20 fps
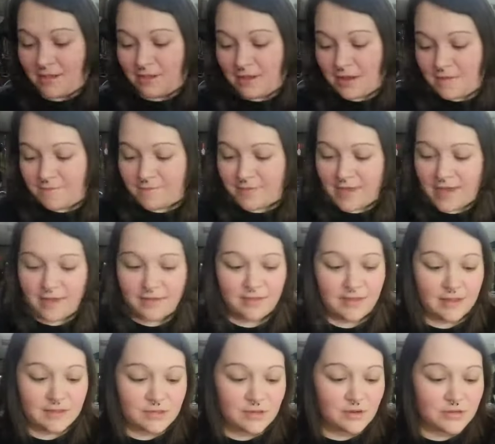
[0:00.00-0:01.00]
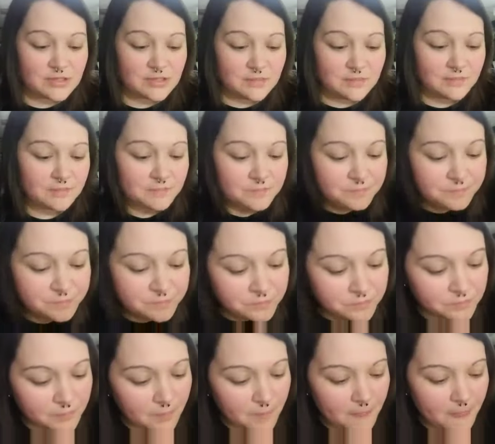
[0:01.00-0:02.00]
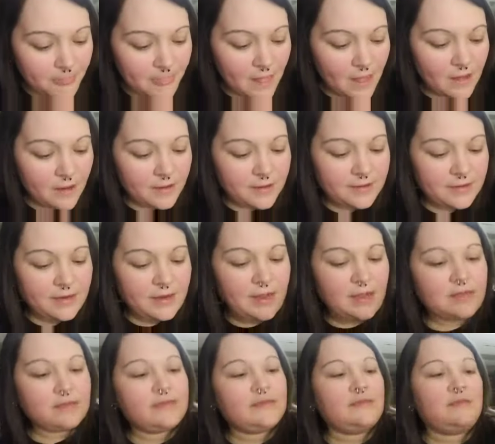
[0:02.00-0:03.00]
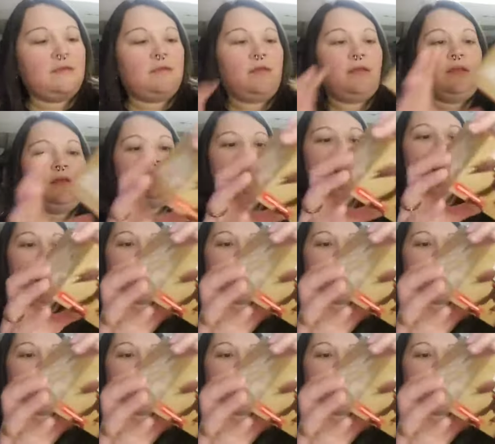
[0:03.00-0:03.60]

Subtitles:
love that. That's awesome. All right. Next is